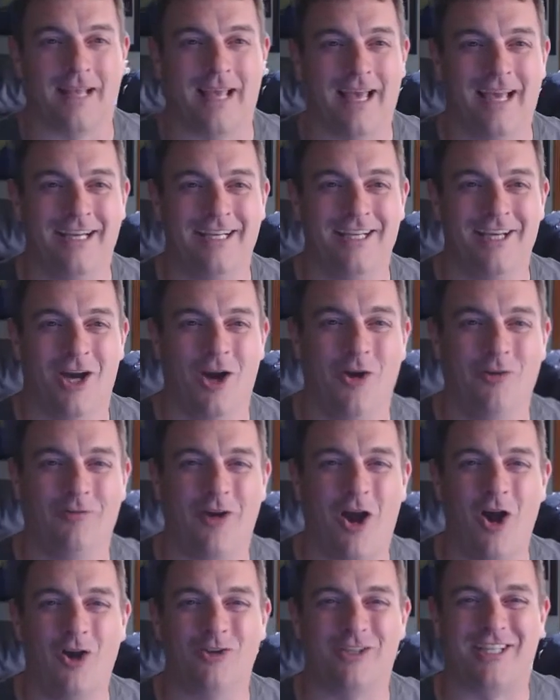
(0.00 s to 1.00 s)
Howdy ho,
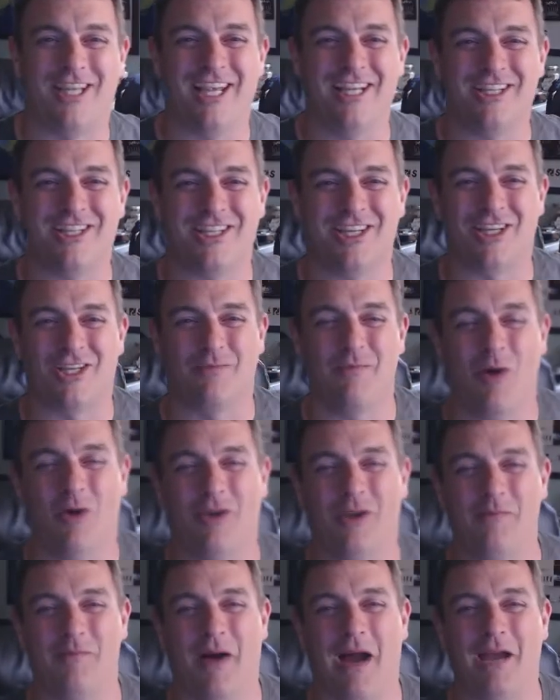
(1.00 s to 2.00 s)
folks. It's the
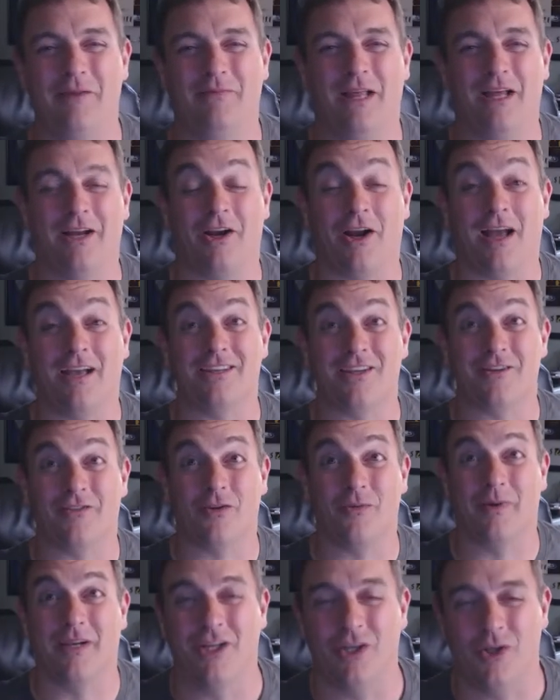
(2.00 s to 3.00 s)
Smoking Pipeliner. How's
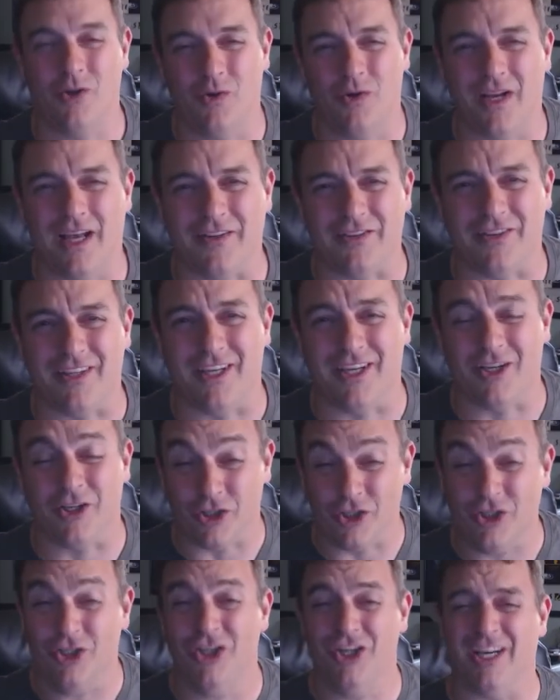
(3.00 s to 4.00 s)
everybody doing out there?
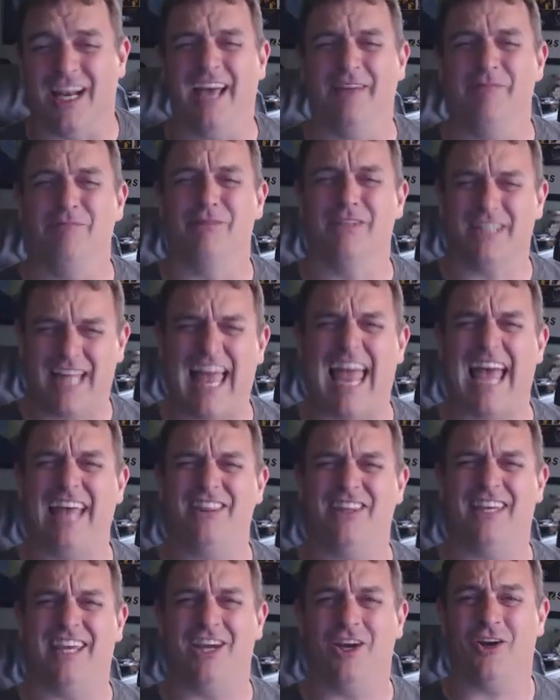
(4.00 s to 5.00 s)
Good. I'm
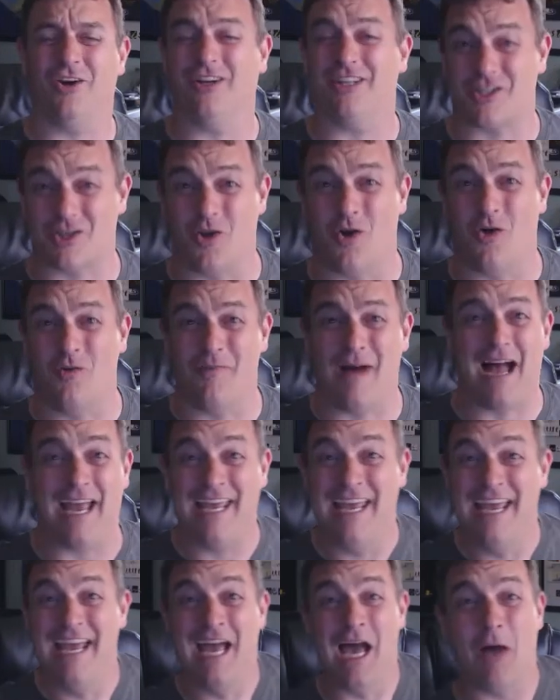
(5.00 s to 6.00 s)
glad to hear it. So am I.